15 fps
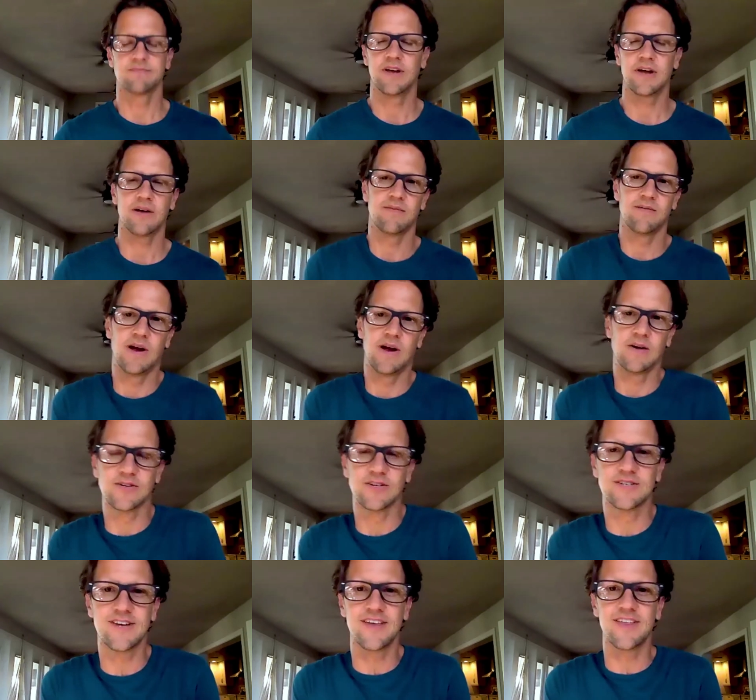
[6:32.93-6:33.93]
yeah, I was
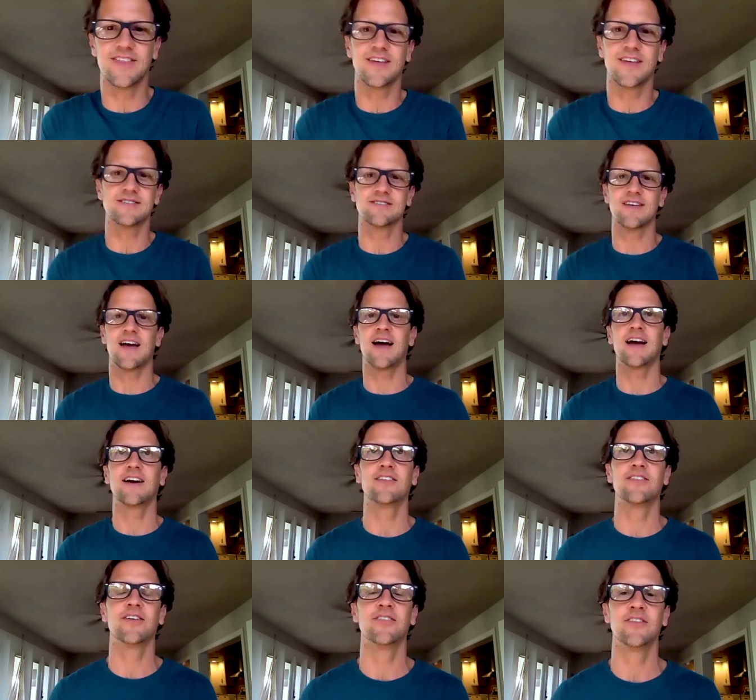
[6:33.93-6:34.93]
going to say that's
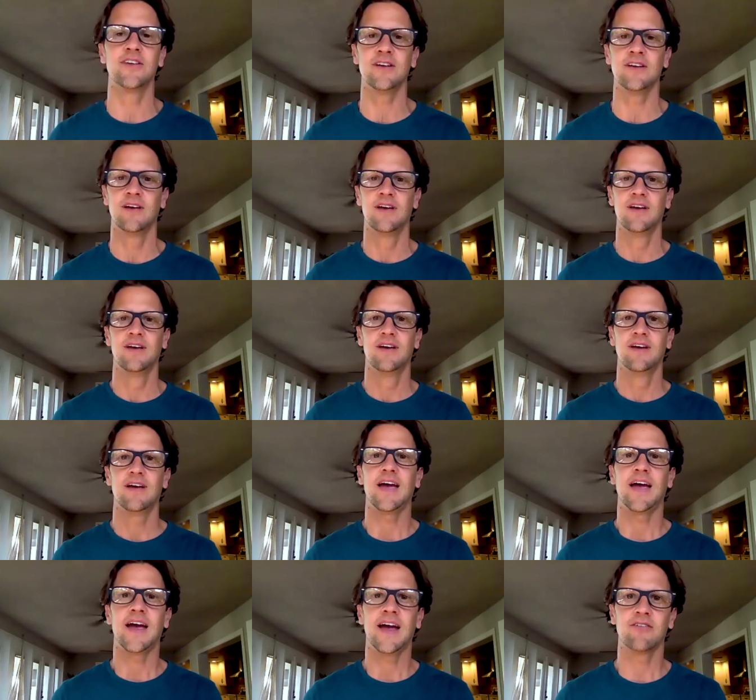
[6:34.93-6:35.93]
higher than the
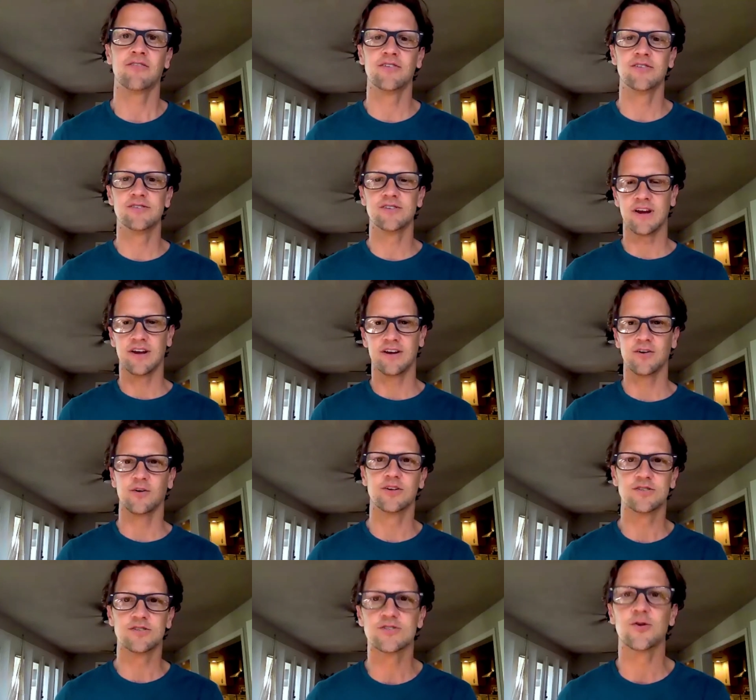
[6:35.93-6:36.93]
average annual
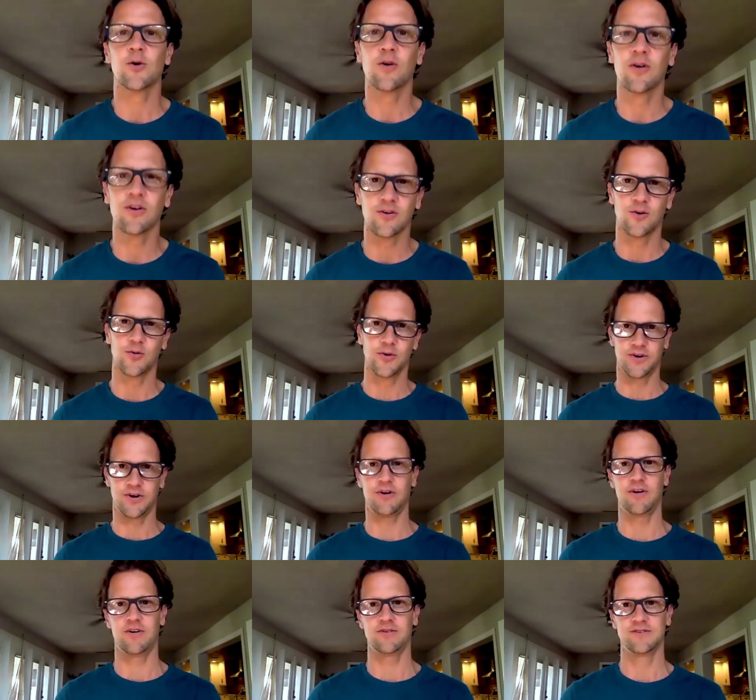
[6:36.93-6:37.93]
historical
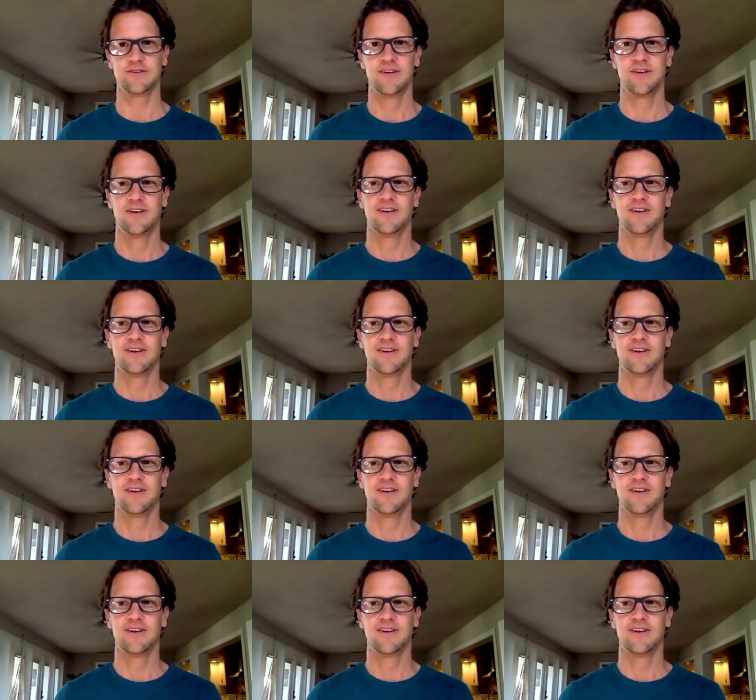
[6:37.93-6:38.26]
returns.